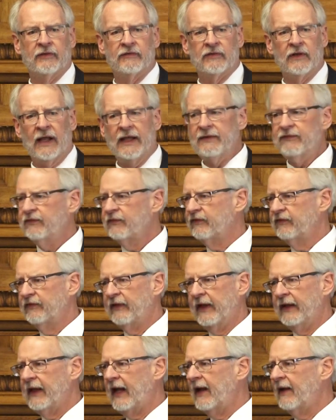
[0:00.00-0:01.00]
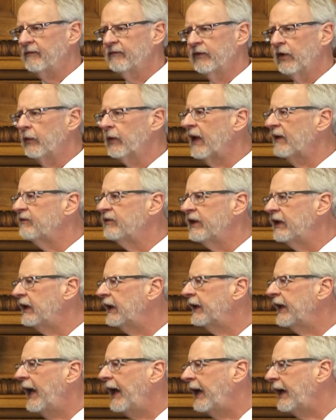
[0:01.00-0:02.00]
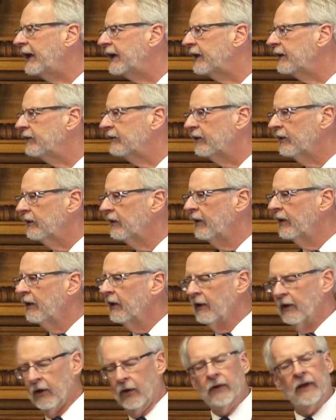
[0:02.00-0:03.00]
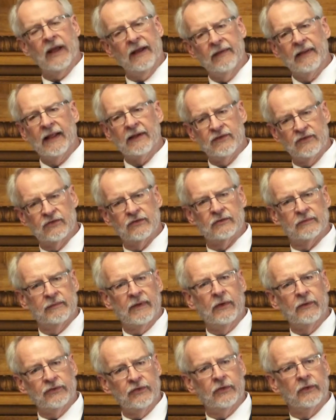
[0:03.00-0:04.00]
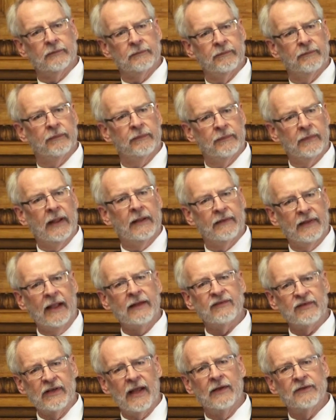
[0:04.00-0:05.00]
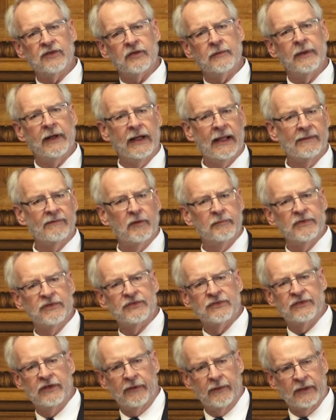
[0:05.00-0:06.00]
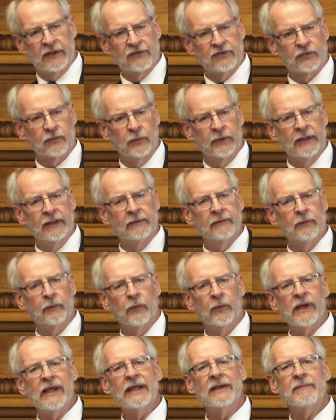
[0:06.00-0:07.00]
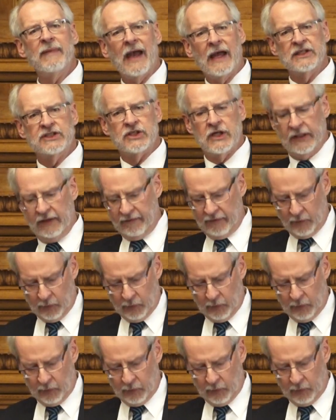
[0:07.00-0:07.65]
of life that don't have DNA. And okay, that sounds to me kind of a mysterious reimagining of